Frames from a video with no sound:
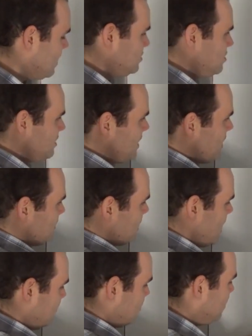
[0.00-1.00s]
there, so you can take a
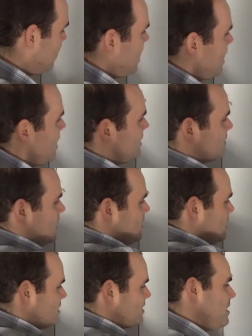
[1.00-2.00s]
level and just
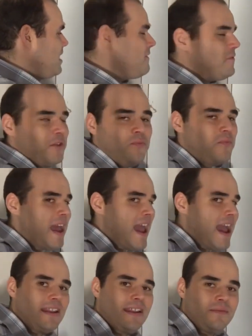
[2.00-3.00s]
kind of guesstimate. If you
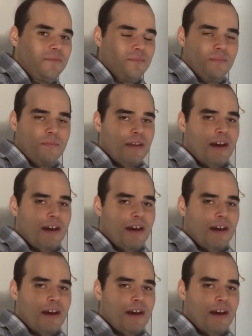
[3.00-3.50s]
had to,